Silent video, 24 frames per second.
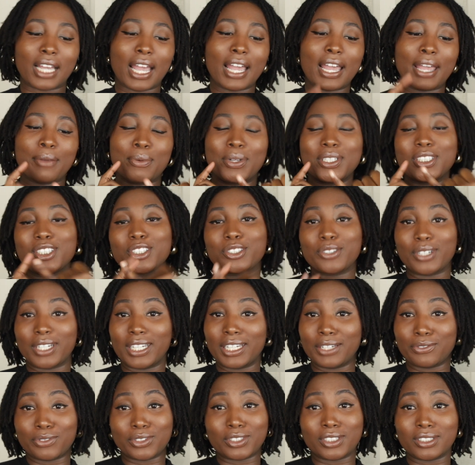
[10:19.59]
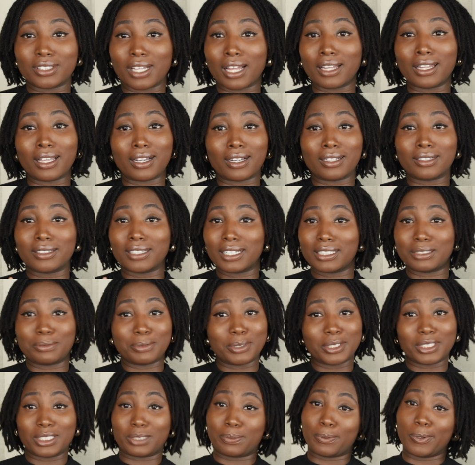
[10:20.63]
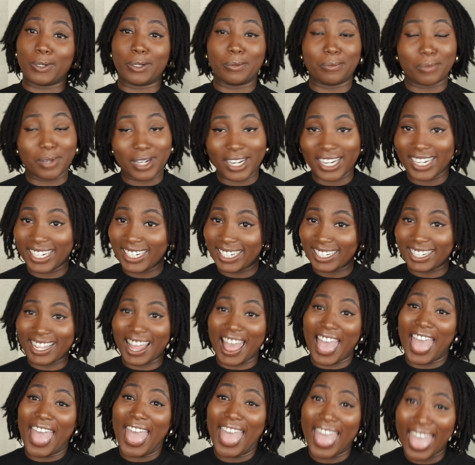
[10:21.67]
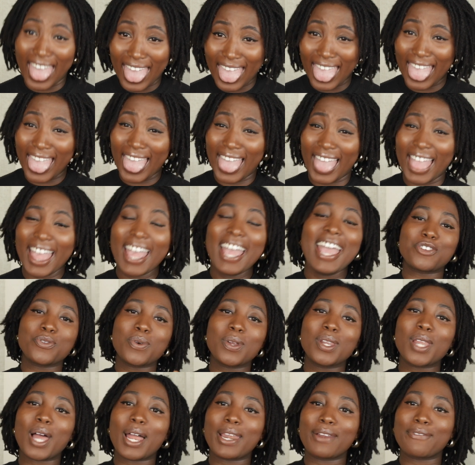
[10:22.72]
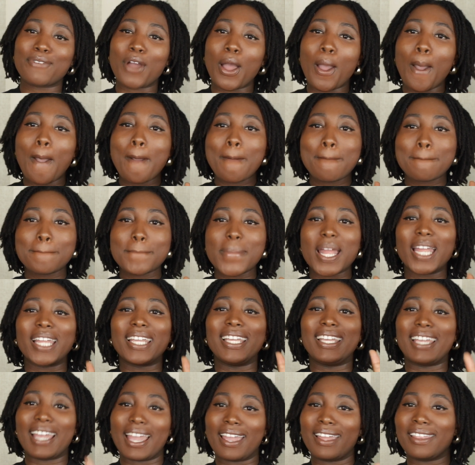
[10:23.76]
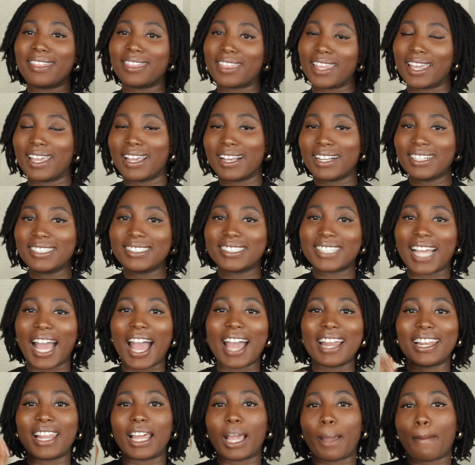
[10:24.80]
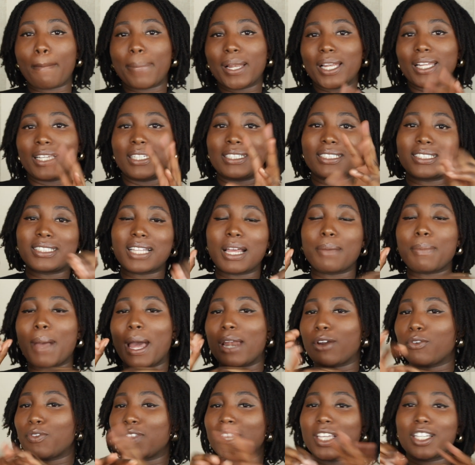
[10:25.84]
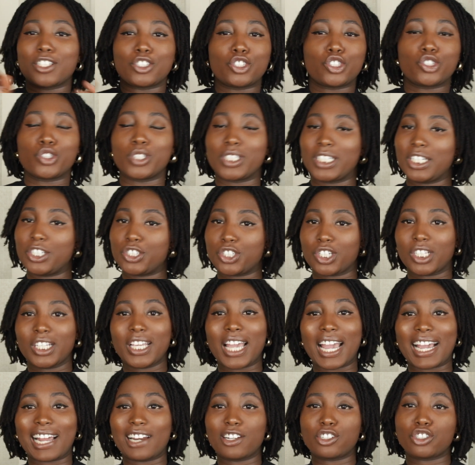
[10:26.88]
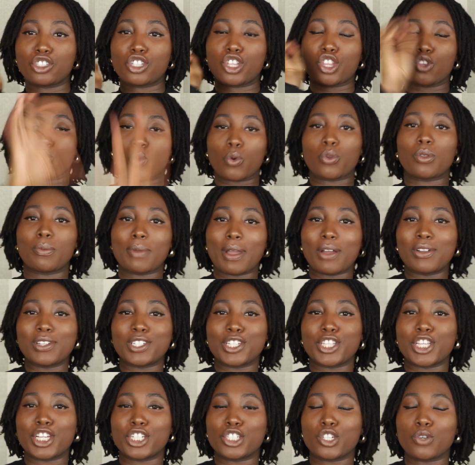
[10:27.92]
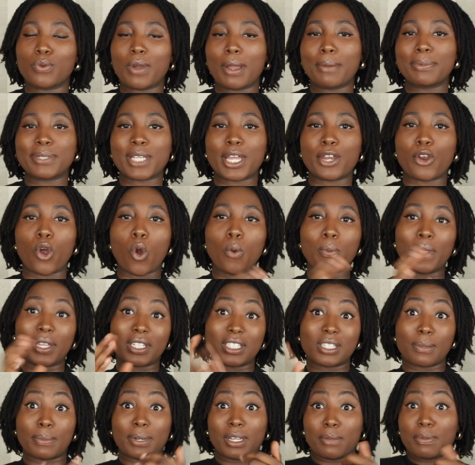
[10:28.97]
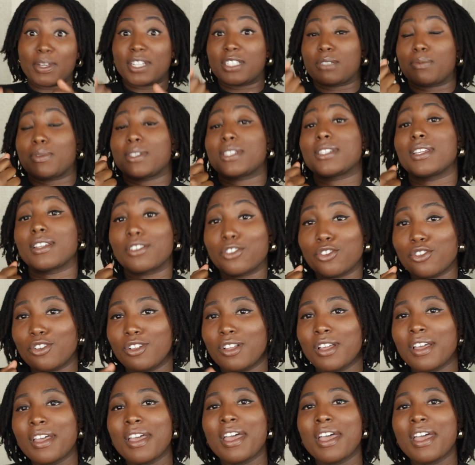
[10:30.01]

I went to Crave, which is like a lesbian spring break. I do a lot of gay things and like place them. I don't think it's strategically. I kind of just throw them out into the interwebs and hope that somebody picks up the signal.